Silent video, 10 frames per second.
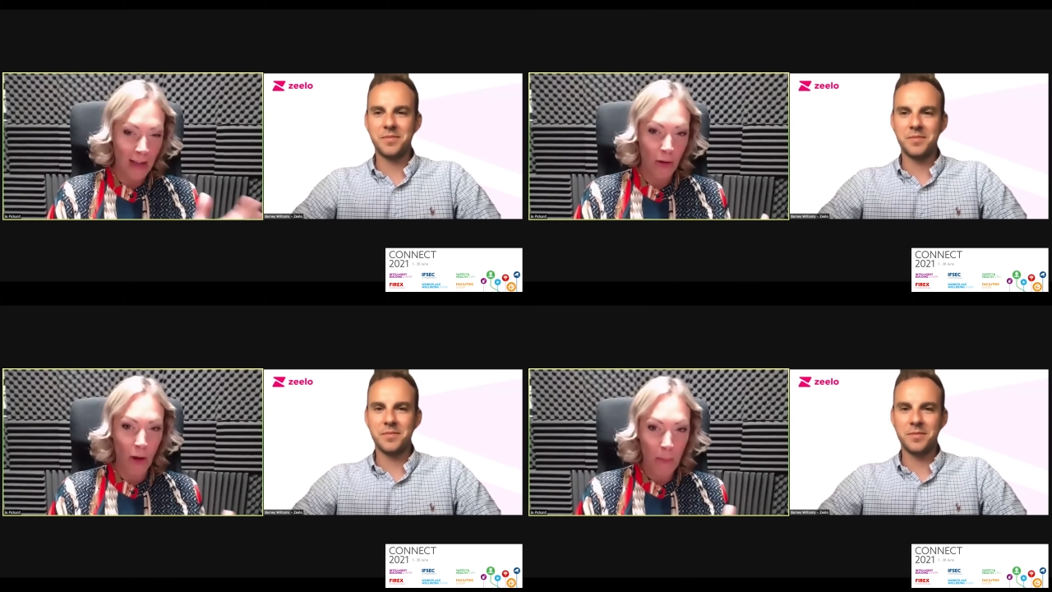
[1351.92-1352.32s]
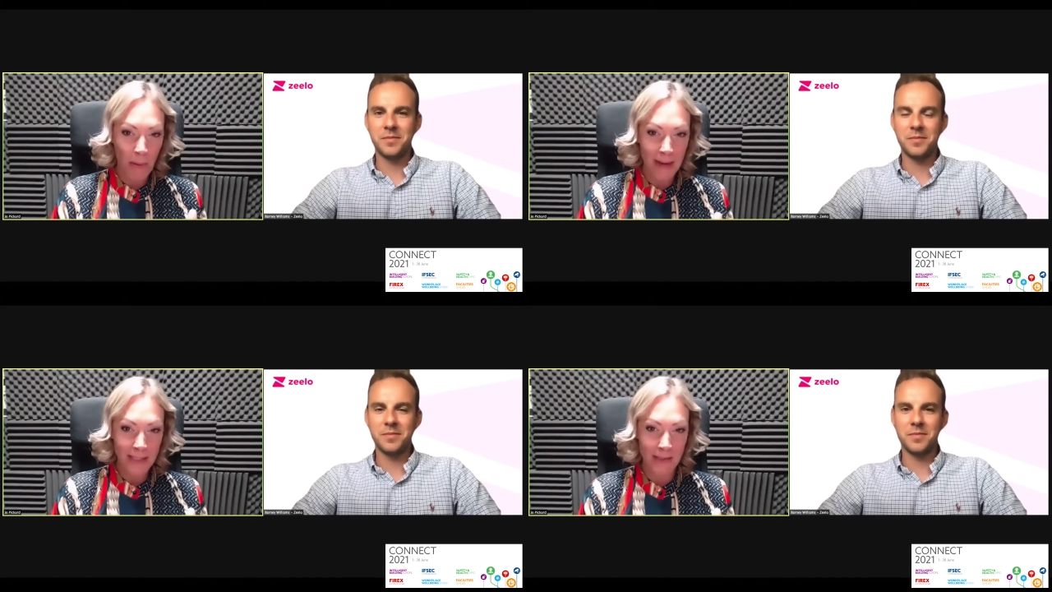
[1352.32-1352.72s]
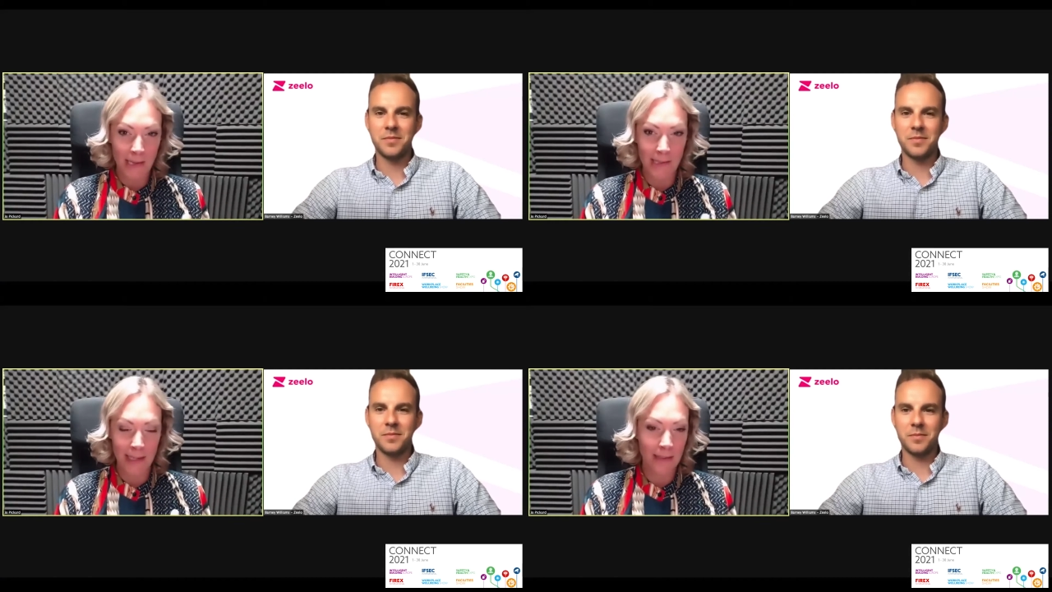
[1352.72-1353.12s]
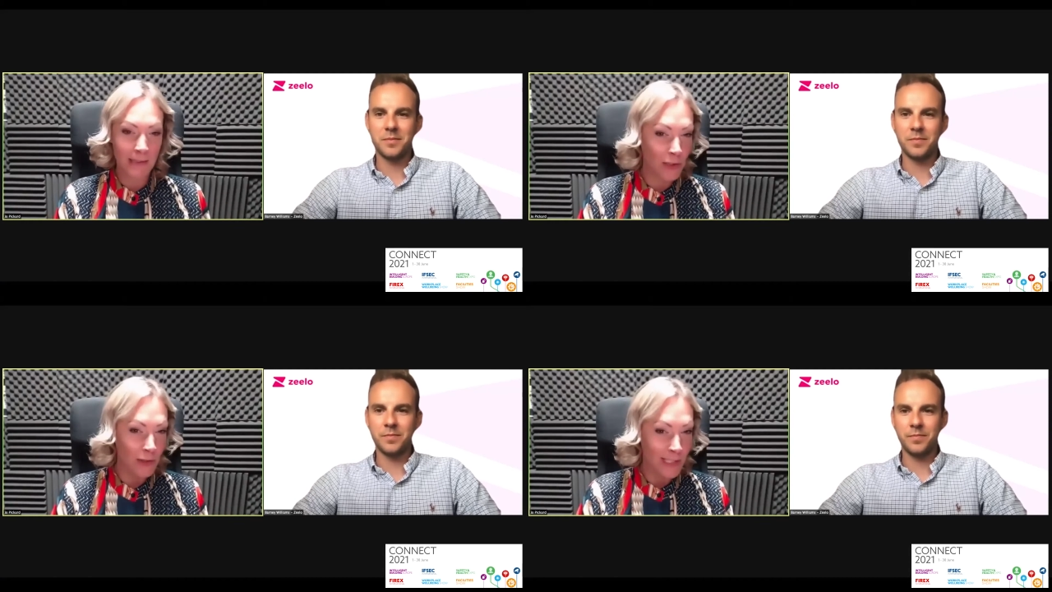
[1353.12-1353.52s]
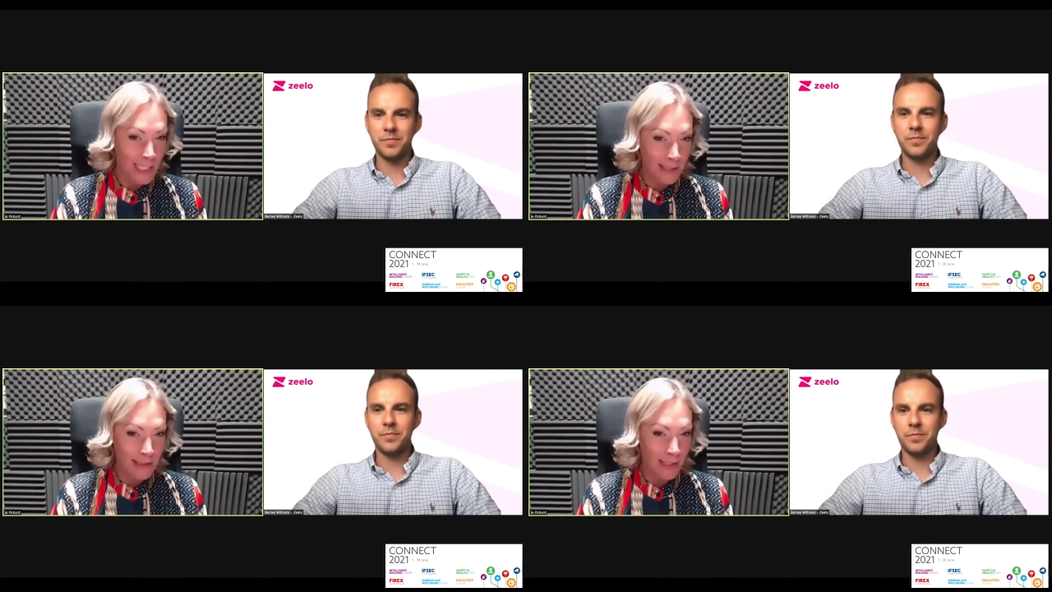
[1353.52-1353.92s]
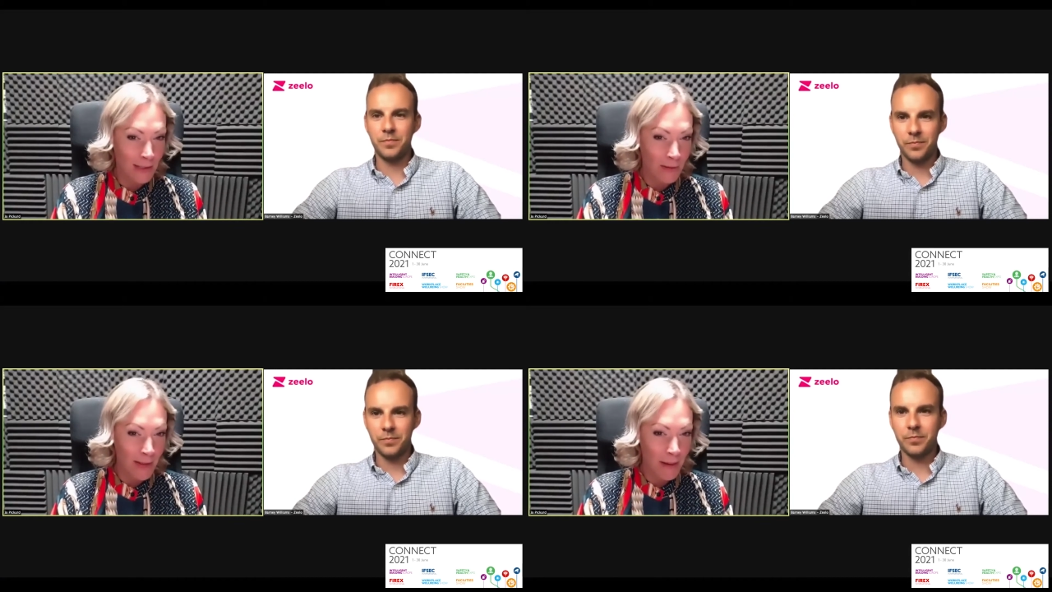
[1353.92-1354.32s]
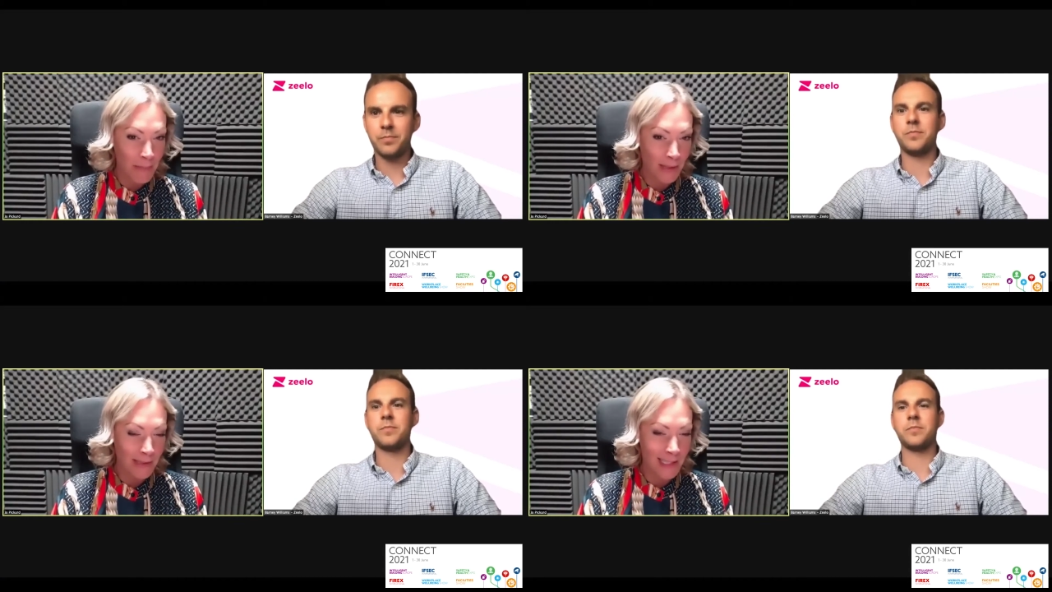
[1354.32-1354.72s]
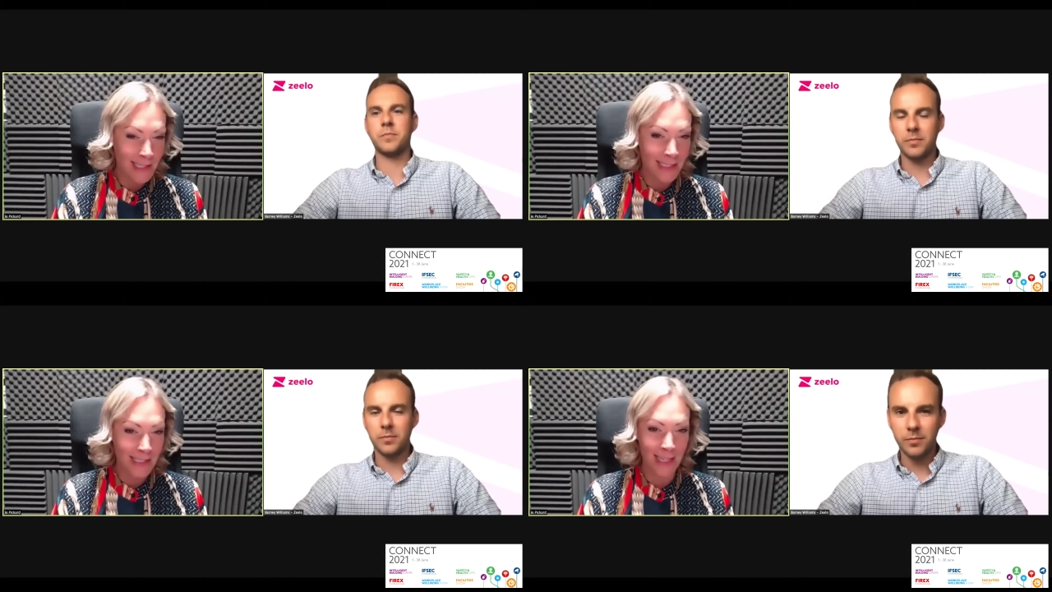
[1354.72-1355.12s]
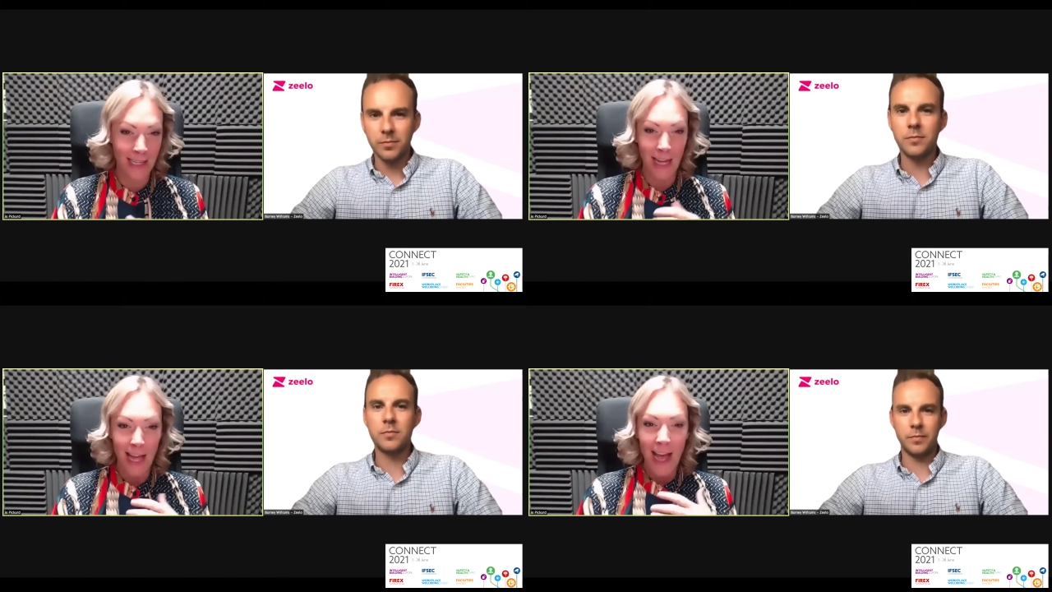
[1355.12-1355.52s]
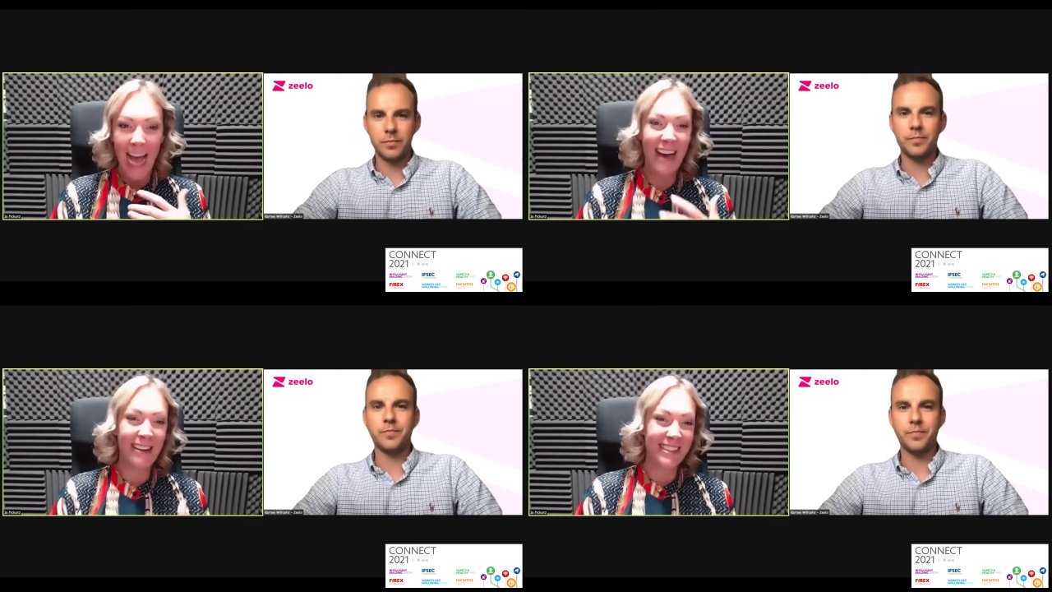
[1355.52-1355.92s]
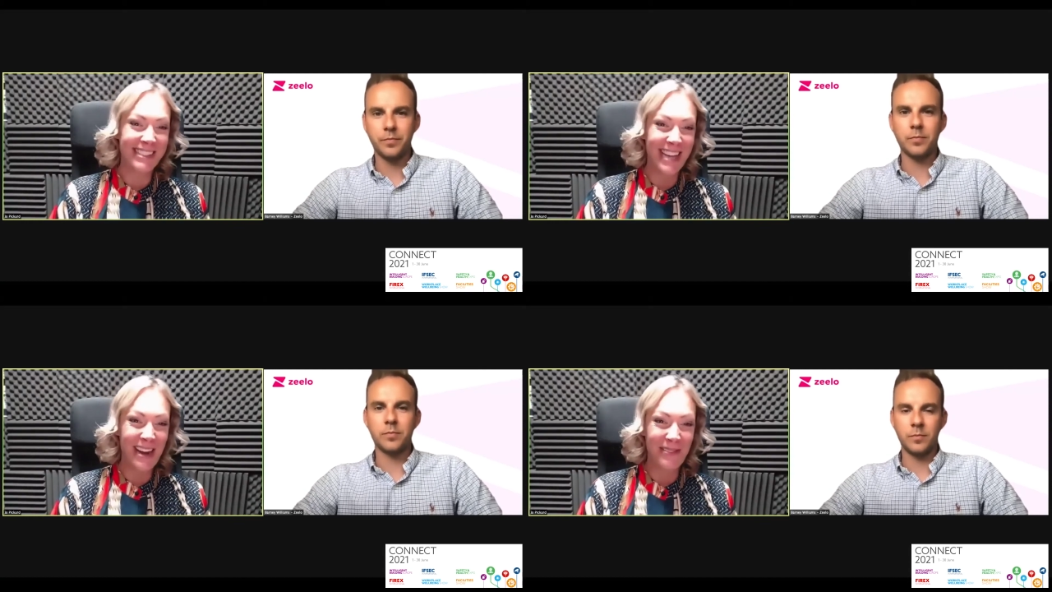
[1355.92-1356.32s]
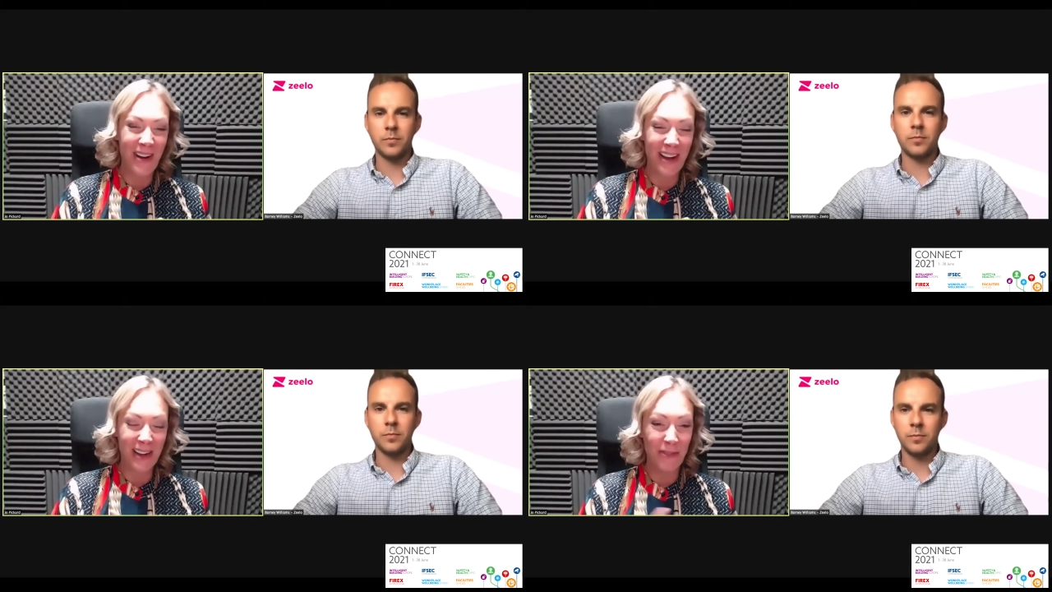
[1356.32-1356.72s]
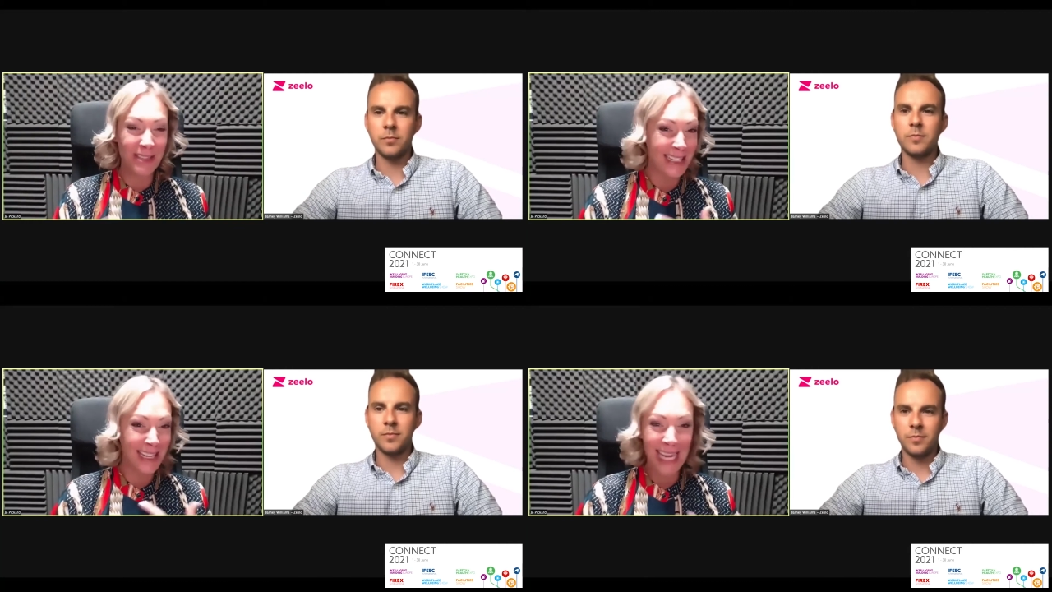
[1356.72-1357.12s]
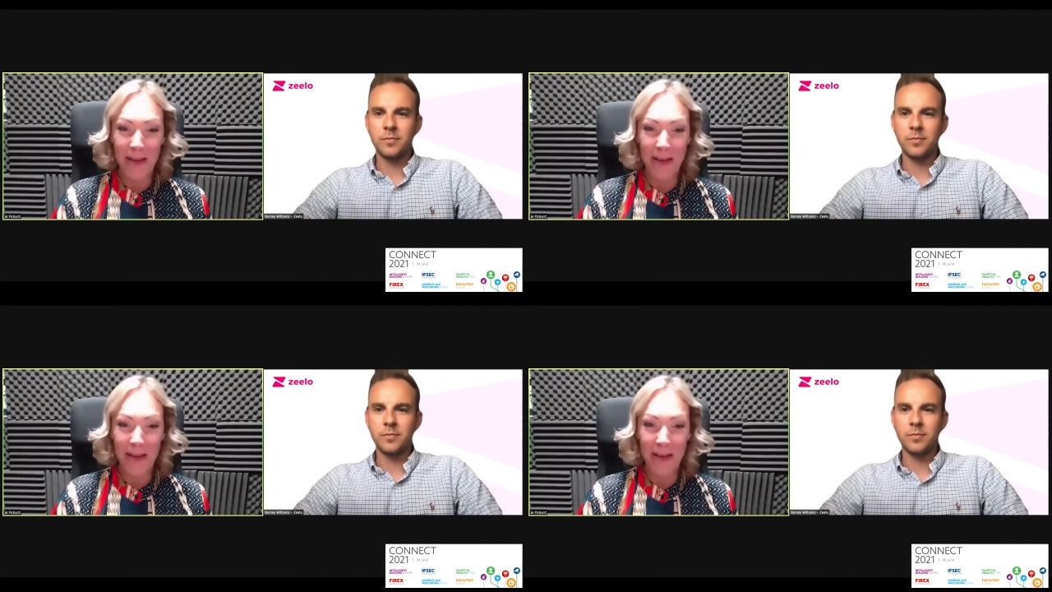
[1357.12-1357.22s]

Speaker 1: are your operators using social distancing on their buses, and how does that work? Obviously, it'll